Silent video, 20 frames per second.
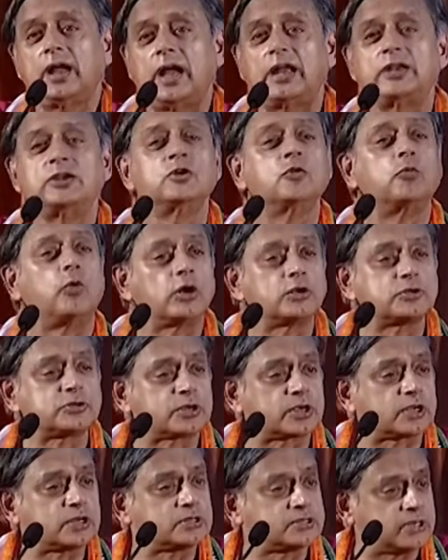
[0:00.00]
and you want
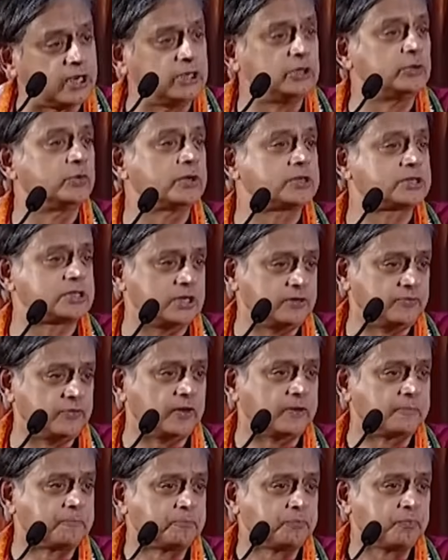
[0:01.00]
to continue
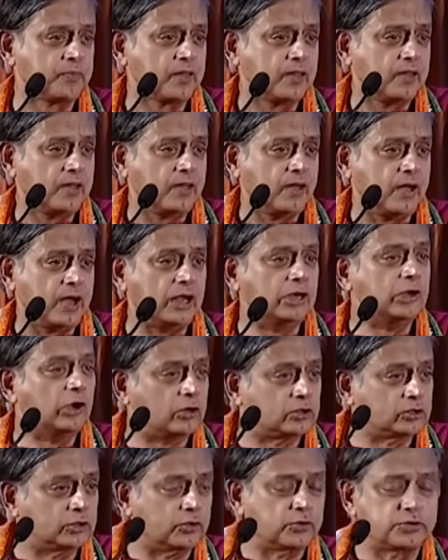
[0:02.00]
achieving
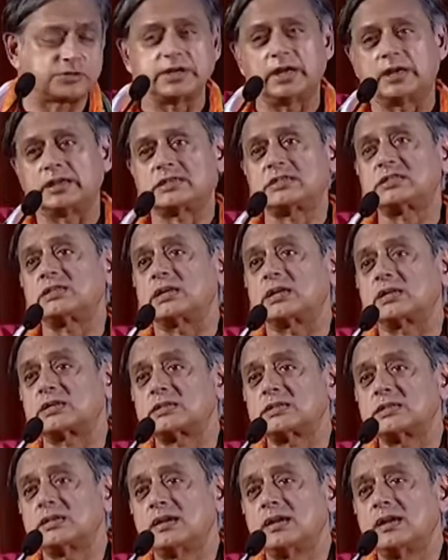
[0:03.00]
along those
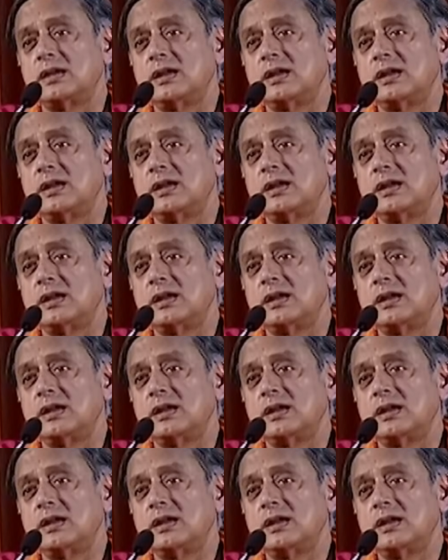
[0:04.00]
yardsticks.